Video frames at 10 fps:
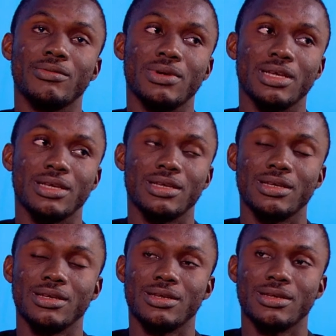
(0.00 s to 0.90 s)

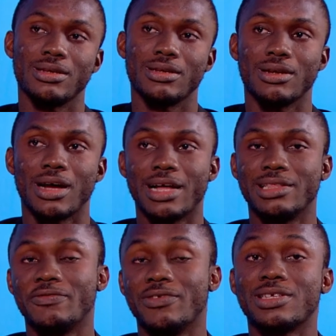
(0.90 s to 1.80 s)
we
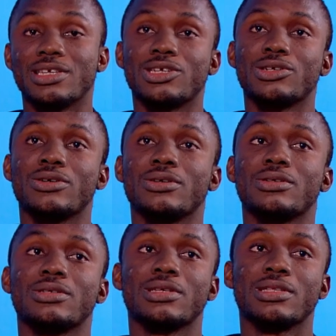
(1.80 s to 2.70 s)
had different
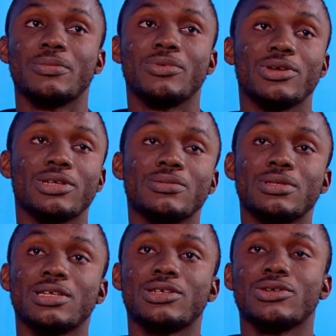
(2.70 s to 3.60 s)
sessions,
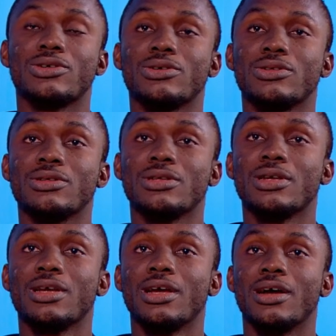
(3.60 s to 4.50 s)
entrepreneurship session,
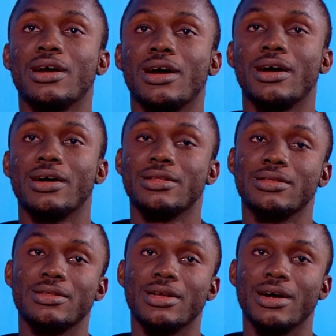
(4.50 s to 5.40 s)

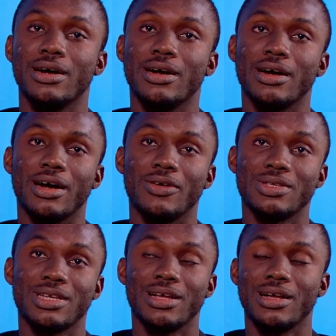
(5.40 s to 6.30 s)
and uh, I
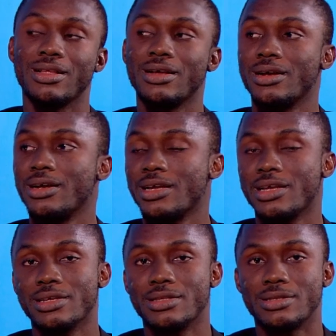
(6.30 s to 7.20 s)
would say that
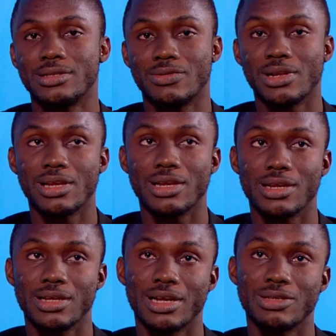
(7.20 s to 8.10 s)
it's
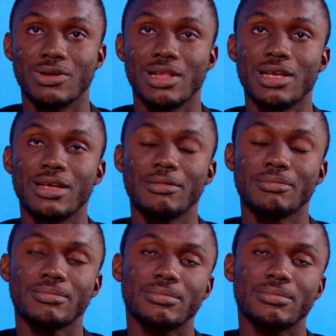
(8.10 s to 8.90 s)
really it has really